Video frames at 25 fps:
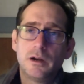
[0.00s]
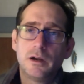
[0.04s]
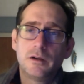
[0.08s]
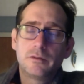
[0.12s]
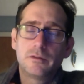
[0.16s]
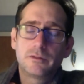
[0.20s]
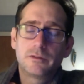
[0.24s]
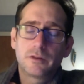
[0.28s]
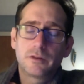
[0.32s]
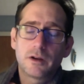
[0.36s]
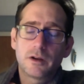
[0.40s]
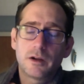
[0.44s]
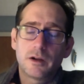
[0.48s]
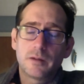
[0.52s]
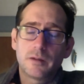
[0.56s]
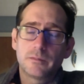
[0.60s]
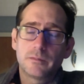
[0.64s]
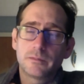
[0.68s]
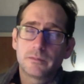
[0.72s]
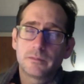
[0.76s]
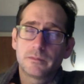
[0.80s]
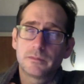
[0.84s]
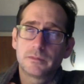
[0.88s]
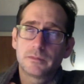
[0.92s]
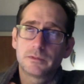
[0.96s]

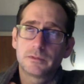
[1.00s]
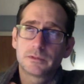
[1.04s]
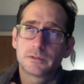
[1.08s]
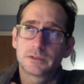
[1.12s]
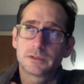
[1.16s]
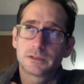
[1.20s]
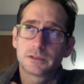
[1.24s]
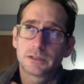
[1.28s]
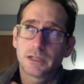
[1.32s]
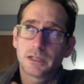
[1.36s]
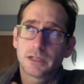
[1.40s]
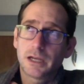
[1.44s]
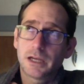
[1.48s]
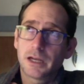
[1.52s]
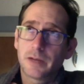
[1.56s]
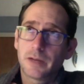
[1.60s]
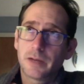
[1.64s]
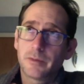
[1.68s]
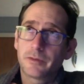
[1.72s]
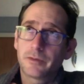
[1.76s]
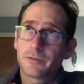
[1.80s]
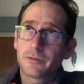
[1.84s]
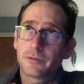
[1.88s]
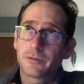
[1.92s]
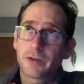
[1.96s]
from God, I'm
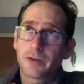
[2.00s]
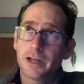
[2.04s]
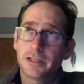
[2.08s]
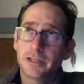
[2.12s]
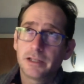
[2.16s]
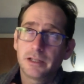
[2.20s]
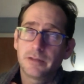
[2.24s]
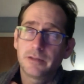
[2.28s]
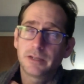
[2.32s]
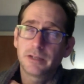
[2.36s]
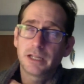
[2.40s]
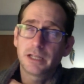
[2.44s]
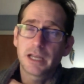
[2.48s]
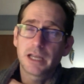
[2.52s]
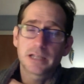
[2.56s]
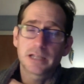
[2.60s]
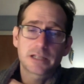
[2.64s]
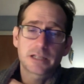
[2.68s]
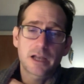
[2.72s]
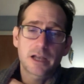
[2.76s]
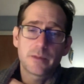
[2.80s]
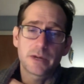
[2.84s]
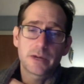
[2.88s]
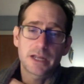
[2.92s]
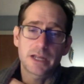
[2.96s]
afraid to even guess
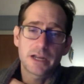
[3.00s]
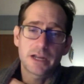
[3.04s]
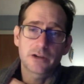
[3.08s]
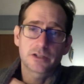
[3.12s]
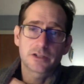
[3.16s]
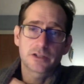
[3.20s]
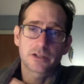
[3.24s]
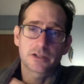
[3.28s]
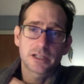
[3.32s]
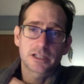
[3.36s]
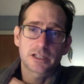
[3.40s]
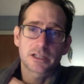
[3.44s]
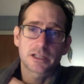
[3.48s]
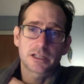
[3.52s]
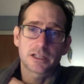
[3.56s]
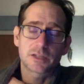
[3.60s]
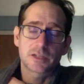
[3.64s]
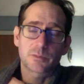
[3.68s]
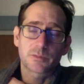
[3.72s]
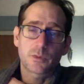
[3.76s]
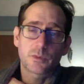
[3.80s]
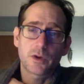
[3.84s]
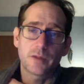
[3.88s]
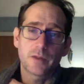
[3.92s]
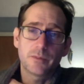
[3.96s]
how many years it is at this
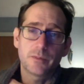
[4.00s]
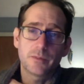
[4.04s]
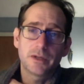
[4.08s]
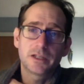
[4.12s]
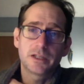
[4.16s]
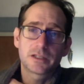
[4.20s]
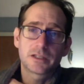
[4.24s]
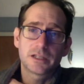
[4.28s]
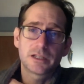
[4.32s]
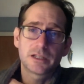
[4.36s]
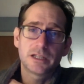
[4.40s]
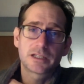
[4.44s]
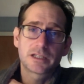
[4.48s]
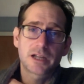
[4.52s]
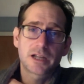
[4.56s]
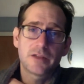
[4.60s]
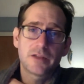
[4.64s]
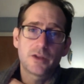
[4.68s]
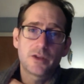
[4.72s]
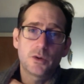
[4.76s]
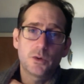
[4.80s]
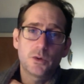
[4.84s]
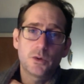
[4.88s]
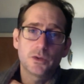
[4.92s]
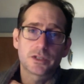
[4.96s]
point, but it's it's on
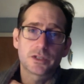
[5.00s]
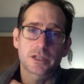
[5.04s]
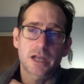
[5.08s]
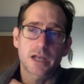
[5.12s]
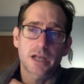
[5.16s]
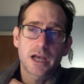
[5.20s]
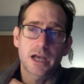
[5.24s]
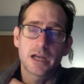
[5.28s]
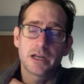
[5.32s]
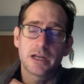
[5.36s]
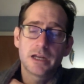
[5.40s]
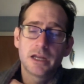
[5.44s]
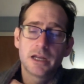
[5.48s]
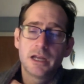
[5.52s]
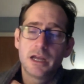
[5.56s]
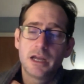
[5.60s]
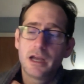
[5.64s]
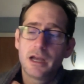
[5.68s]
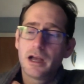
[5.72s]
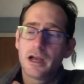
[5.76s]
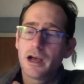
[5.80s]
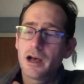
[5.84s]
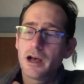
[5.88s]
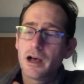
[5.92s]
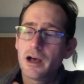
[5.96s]
the old side.
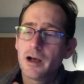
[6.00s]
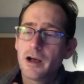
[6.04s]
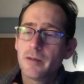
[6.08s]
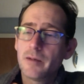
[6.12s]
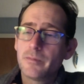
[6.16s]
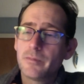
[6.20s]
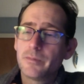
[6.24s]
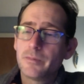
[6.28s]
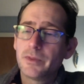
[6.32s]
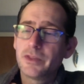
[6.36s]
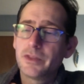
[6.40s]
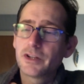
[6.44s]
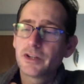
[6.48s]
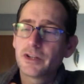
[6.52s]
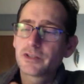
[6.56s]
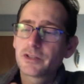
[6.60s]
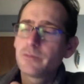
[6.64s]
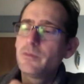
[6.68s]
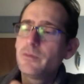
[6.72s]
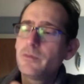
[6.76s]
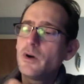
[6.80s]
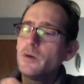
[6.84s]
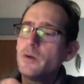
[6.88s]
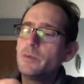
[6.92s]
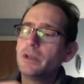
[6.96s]
Um, but there's a
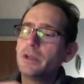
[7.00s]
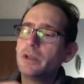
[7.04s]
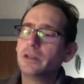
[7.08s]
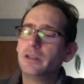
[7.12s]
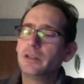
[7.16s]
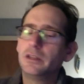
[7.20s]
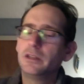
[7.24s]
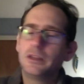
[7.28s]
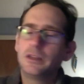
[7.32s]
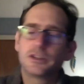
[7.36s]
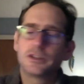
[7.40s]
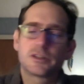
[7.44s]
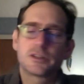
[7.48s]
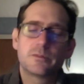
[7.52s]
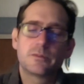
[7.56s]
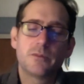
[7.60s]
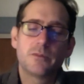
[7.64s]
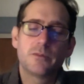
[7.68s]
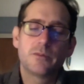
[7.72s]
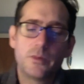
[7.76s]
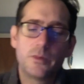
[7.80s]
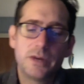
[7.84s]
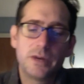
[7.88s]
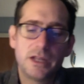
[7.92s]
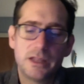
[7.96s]
moment, there's a
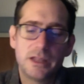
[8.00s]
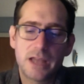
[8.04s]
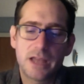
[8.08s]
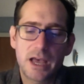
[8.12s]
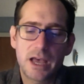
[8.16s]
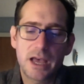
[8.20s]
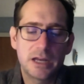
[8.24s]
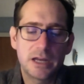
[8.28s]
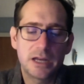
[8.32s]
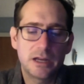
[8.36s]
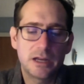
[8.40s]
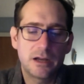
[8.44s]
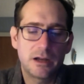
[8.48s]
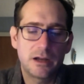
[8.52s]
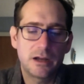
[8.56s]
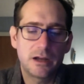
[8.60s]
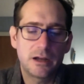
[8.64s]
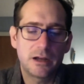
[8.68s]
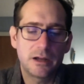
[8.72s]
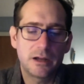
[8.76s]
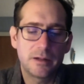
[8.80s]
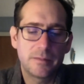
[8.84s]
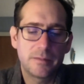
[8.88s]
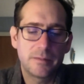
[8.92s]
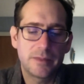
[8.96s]
moment in that
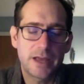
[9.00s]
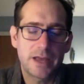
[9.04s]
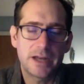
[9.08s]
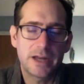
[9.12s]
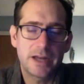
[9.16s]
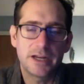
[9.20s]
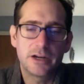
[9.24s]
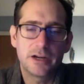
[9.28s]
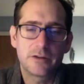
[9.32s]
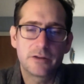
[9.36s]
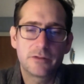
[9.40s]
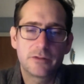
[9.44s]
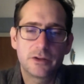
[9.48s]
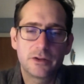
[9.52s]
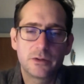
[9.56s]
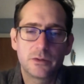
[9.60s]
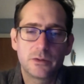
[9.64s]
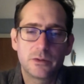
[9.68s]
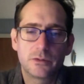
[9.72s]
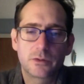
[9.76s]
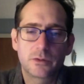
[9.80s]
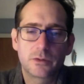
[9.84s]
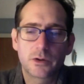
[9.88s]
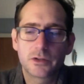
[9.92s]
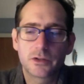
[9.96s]
uh, that interview
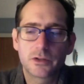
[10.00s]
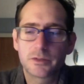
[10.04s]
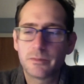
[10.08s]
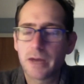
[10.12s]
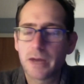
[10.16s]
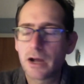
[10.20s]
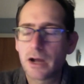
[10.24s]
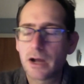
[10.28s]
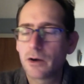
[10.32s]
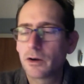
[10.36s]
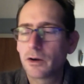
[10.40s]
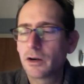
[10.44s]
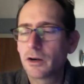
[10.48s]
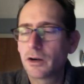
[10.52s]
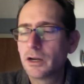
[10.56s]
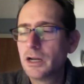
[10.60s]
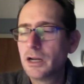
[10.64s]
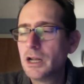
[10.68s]
with Rosenbauer,